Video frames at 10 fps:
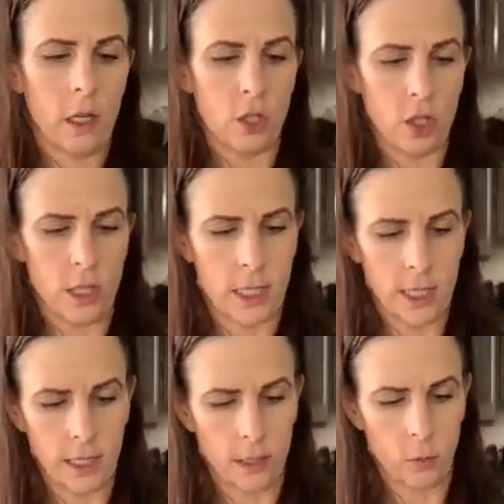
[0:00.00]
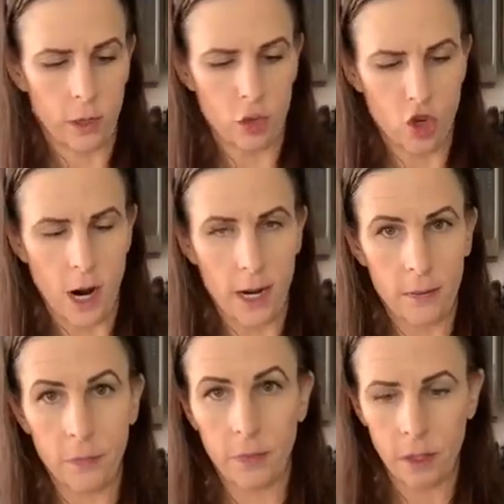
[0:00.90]
just stick it in with the dry.
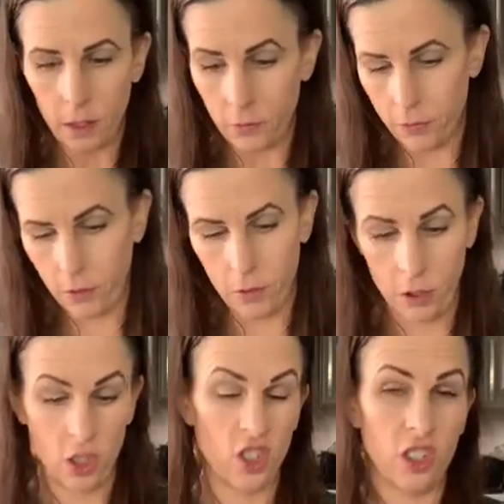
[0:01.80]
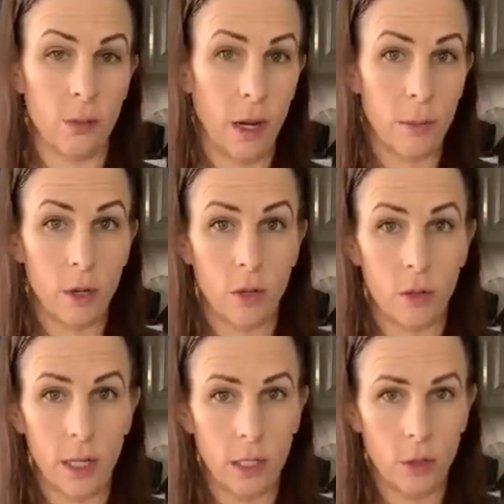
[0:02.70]
If you're in my
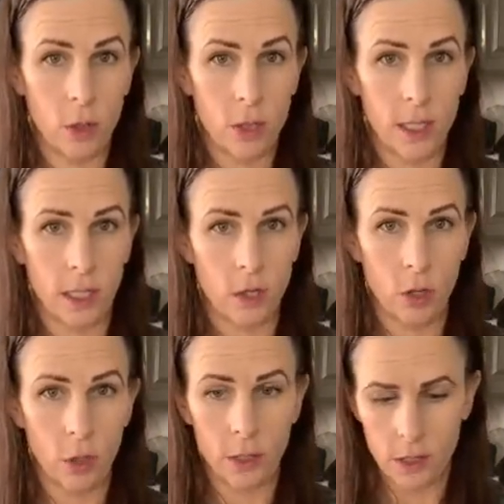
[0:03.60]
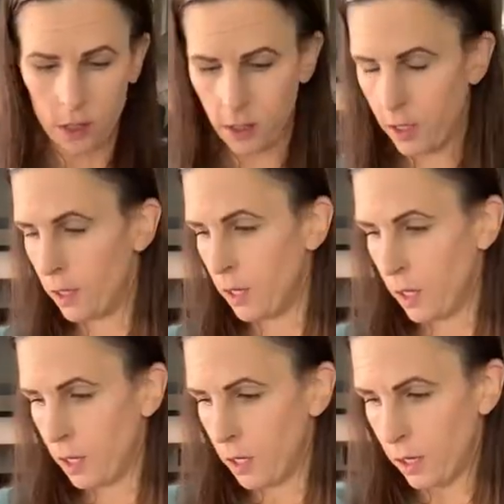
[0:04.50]
boat and you use it and you know it's
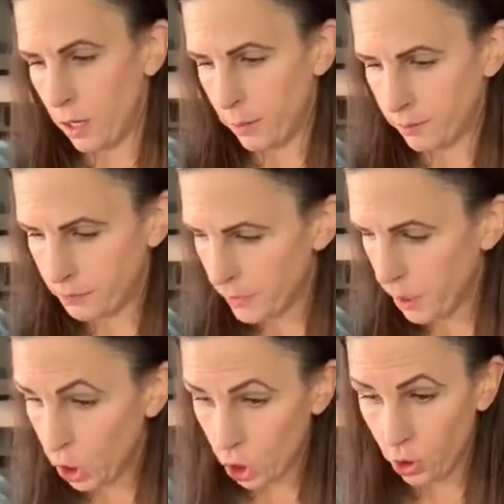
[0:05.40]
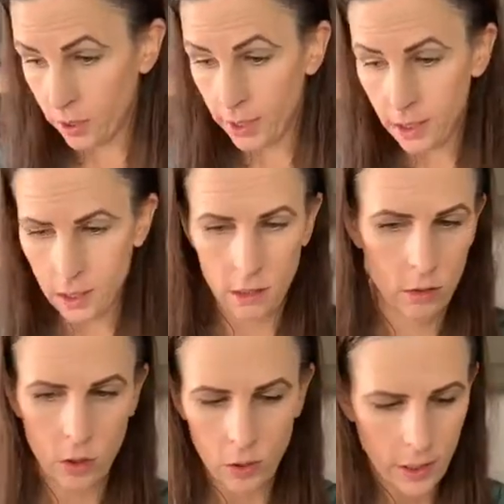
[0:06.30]
um, good yeast,
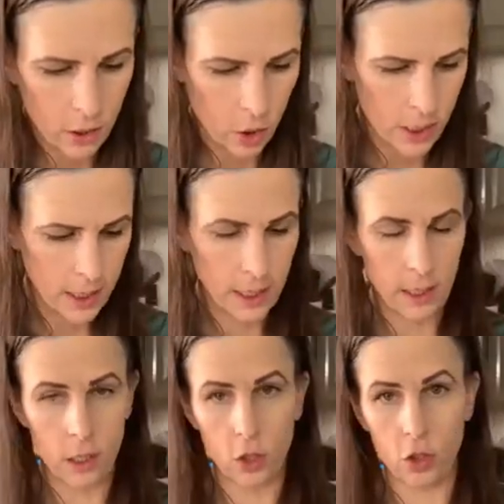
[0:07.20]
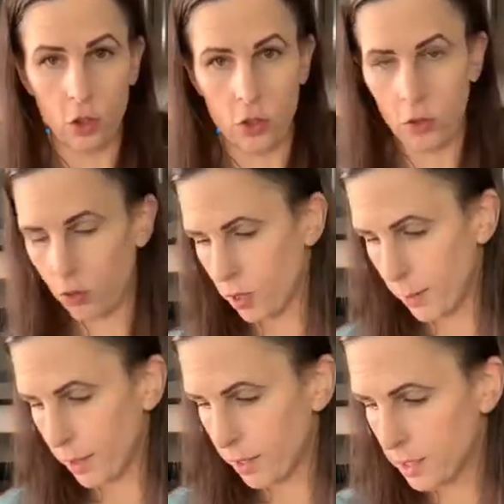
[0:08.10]
go ahead and just stick it in your dry
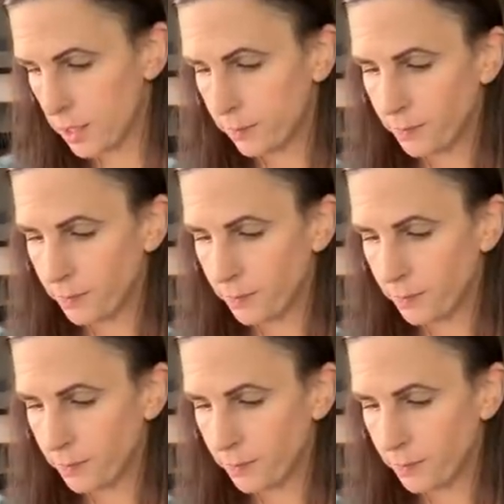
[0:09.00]
mix.